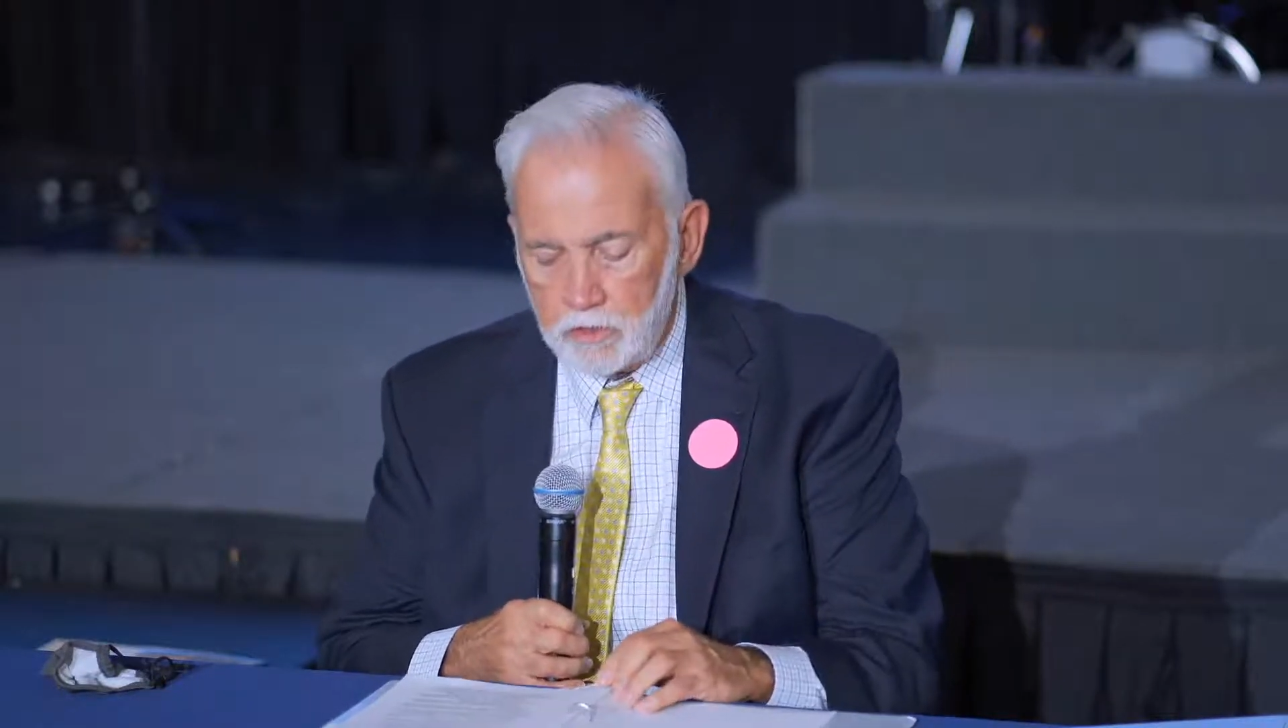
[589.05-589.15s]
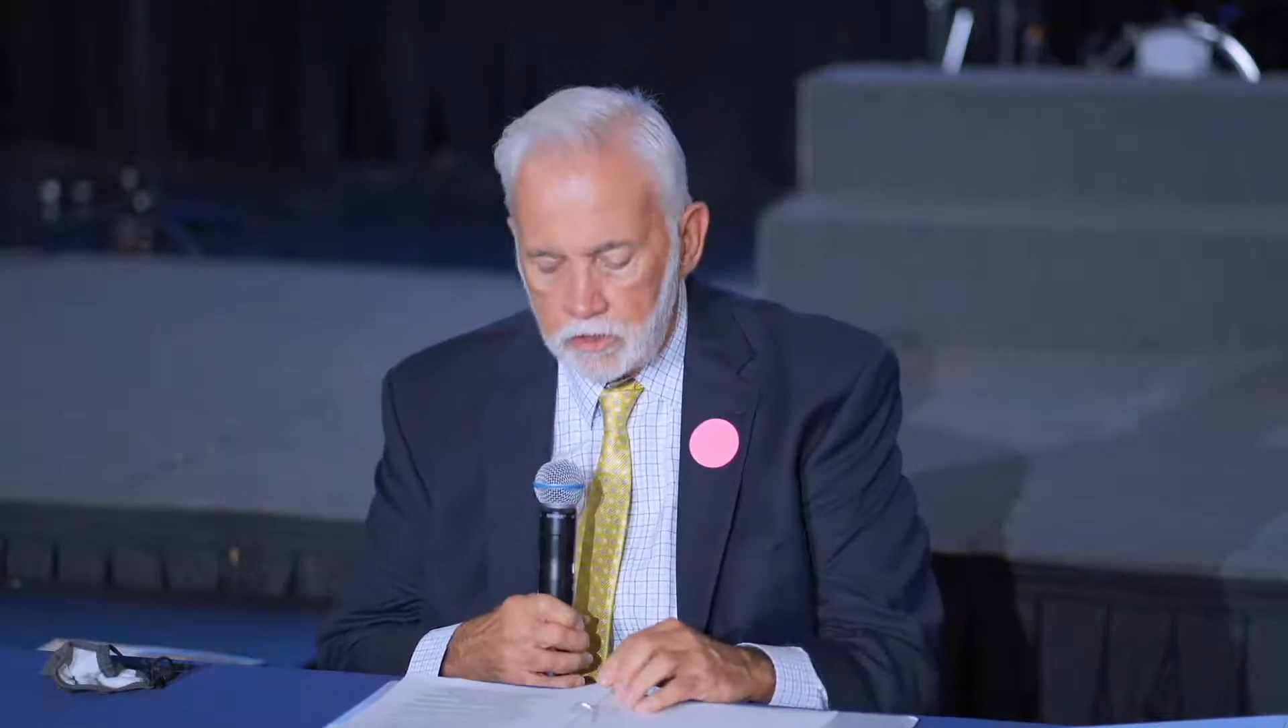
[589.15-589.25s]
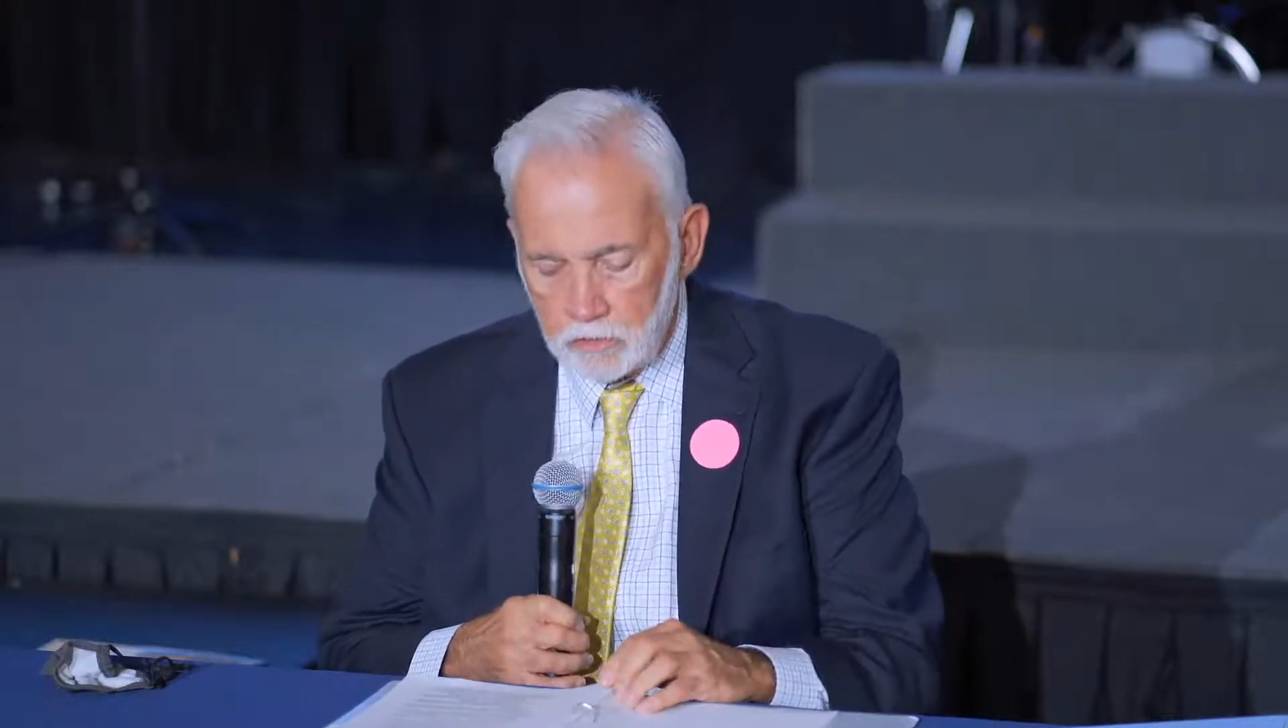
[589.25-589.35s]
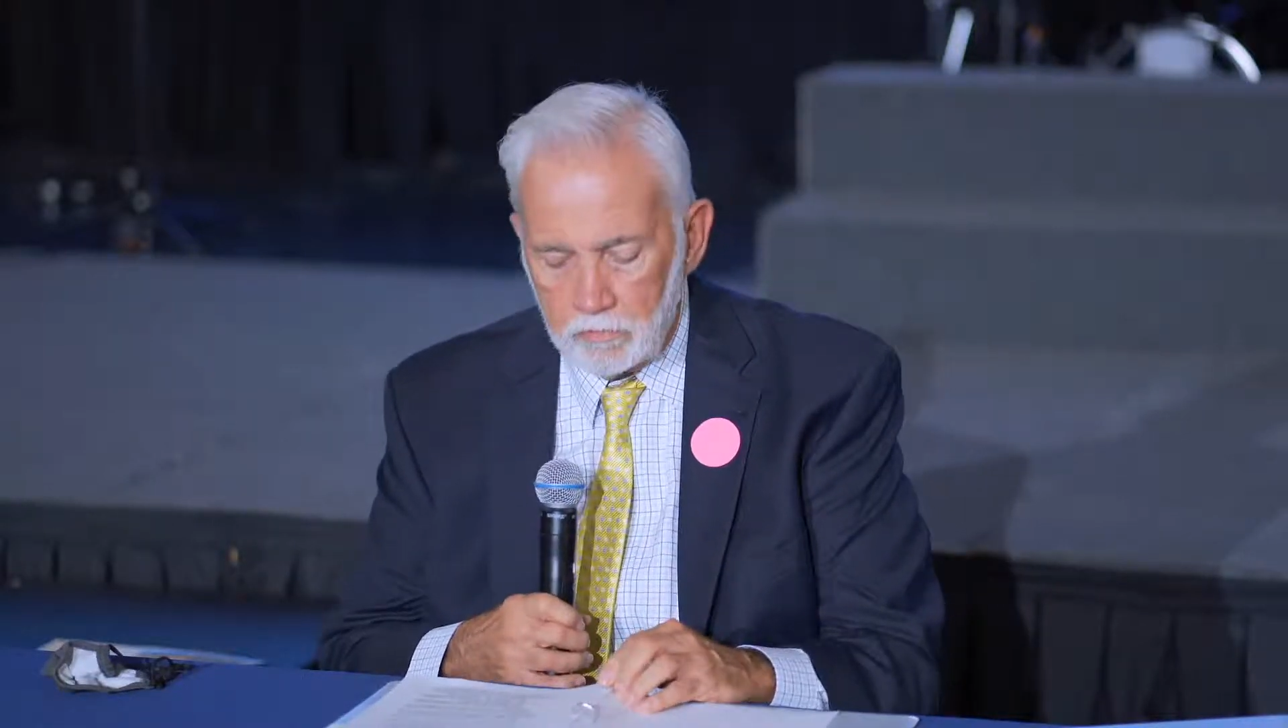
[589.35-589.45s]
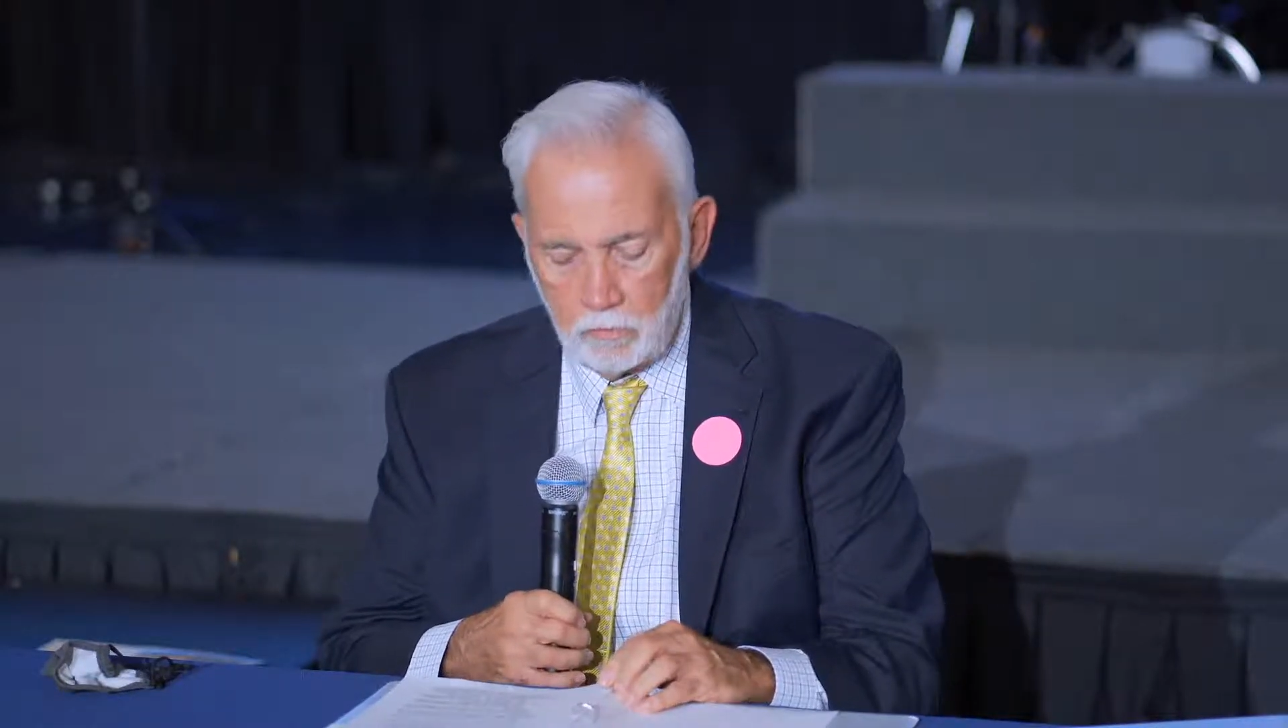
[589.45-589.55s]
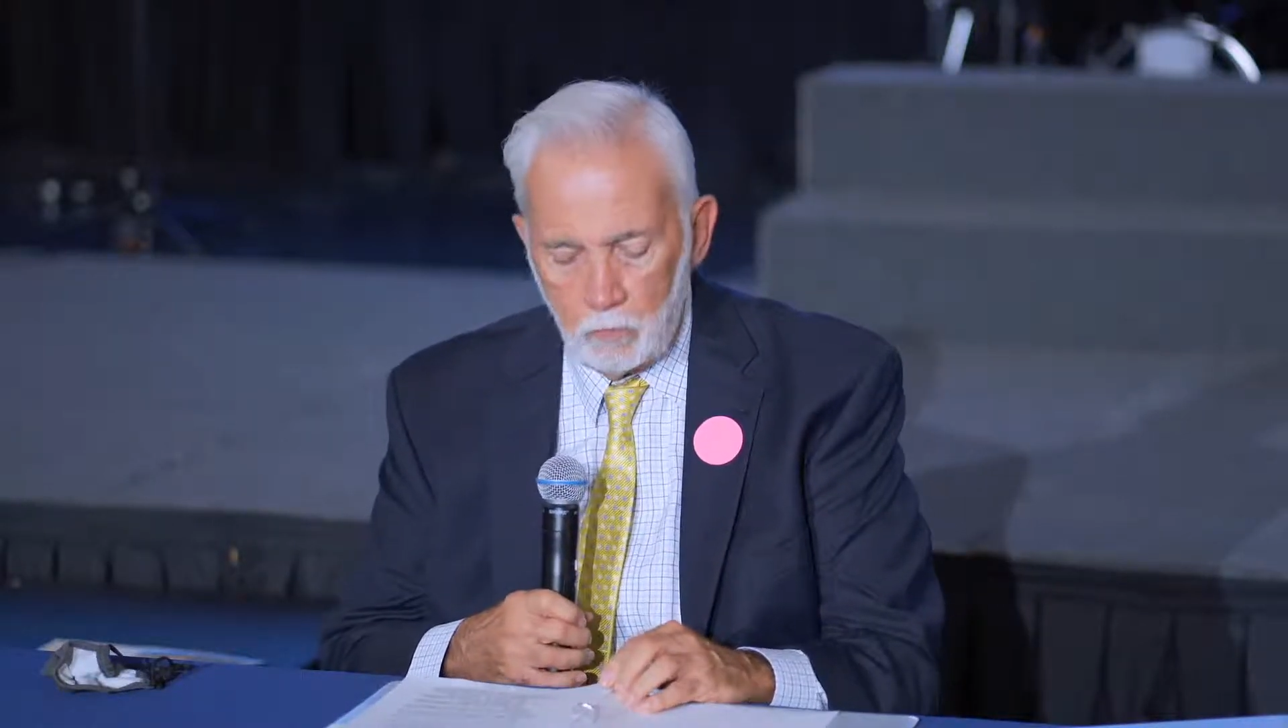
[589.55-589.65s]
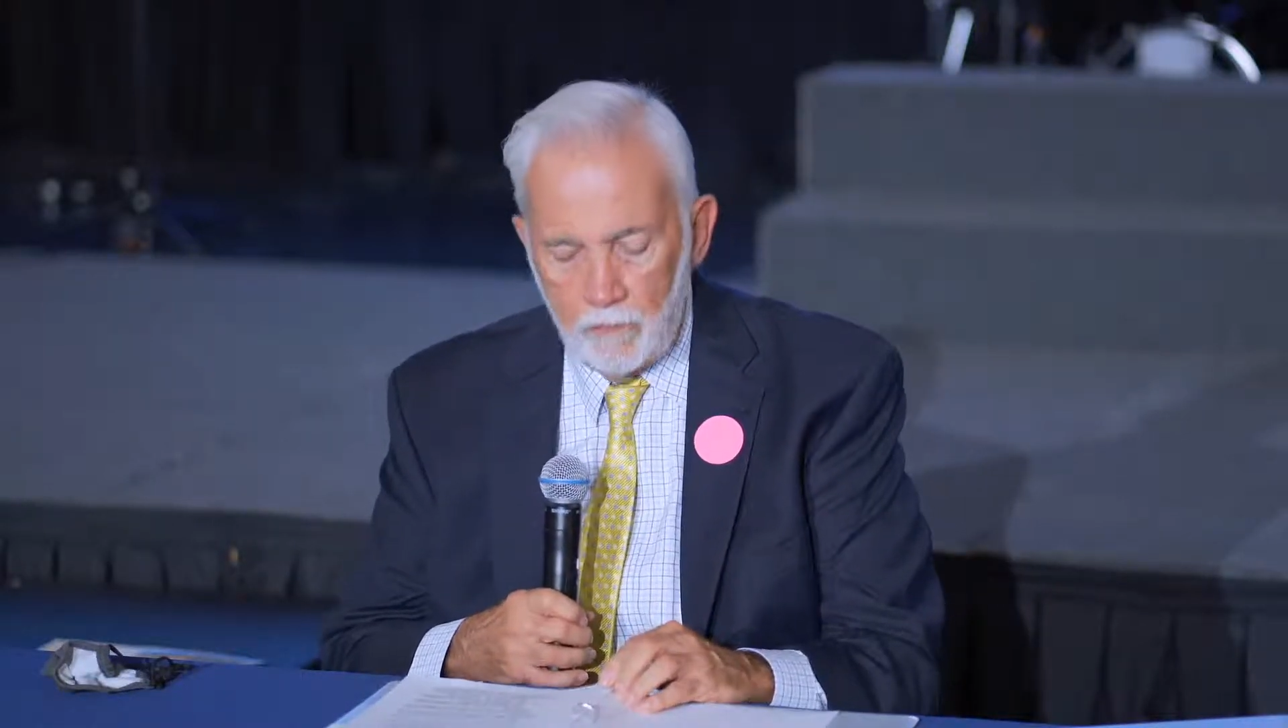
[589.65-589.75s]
children,